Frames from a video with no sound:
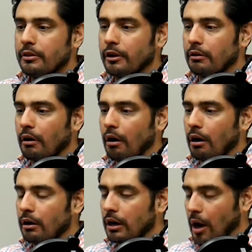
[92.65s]
there
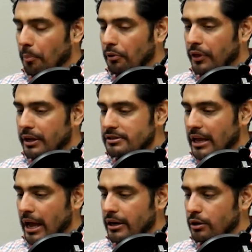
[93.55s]
are a couple things
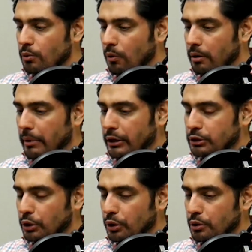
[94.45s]
that you want to make
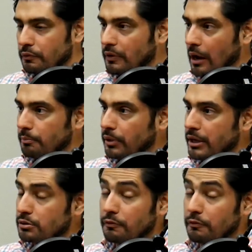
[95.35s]
sure you've got in place.